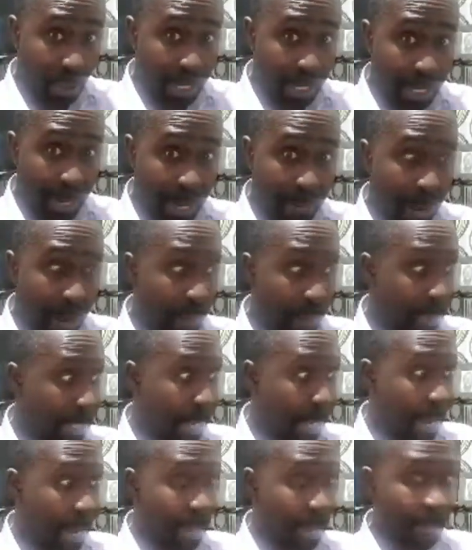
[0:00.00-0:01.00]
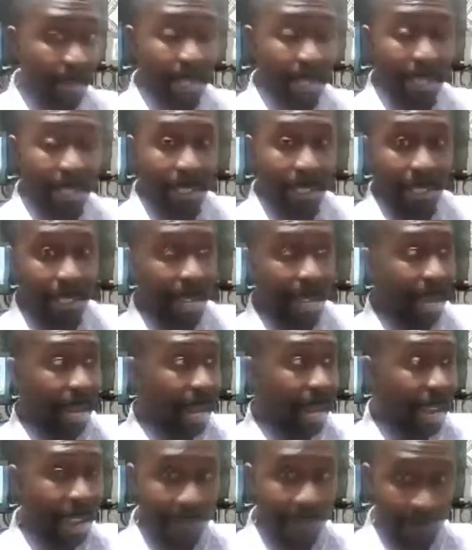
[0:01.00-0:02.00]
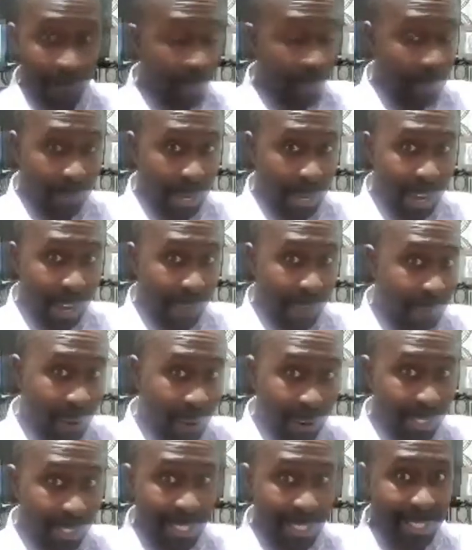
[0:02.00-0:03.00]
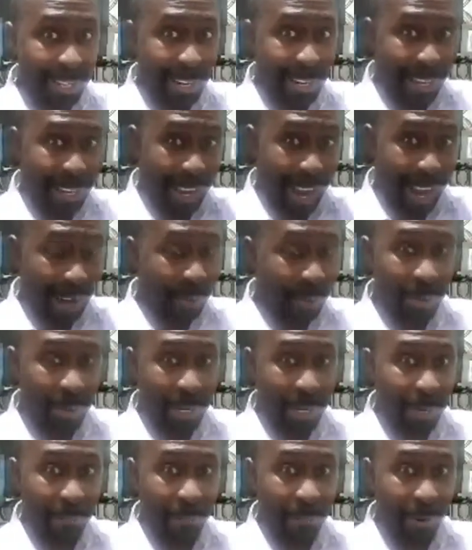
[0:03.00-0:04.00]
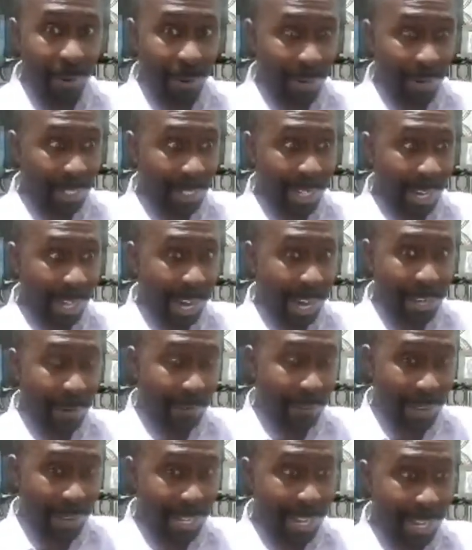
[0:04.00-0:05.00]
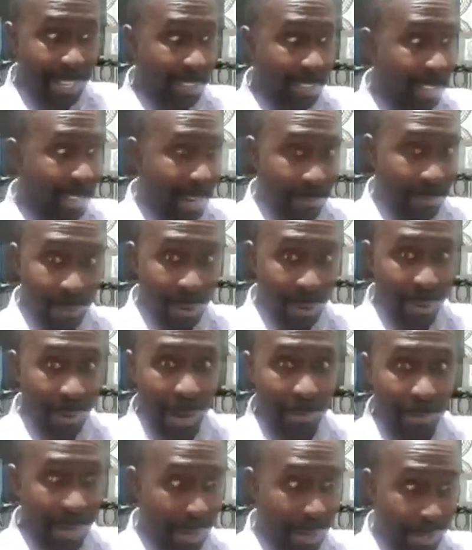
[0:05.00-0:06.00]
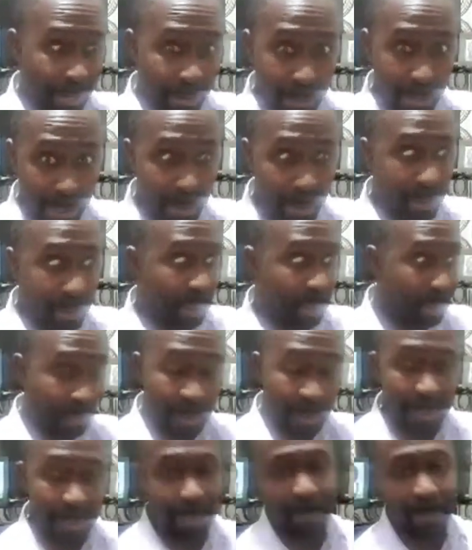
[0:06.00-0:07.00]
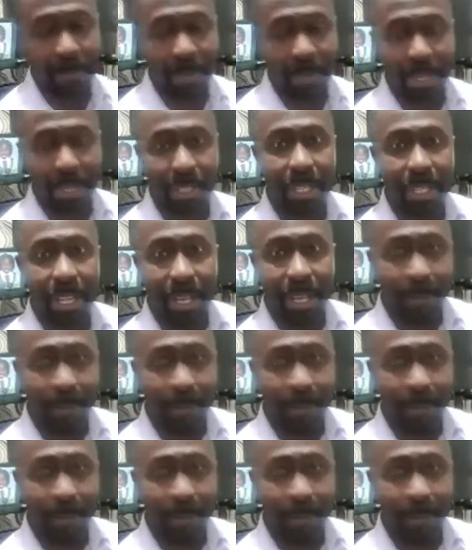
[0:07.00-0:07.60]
about FPP, I've forgotten the acronym for the kind of financial program that they will use to build the bridge.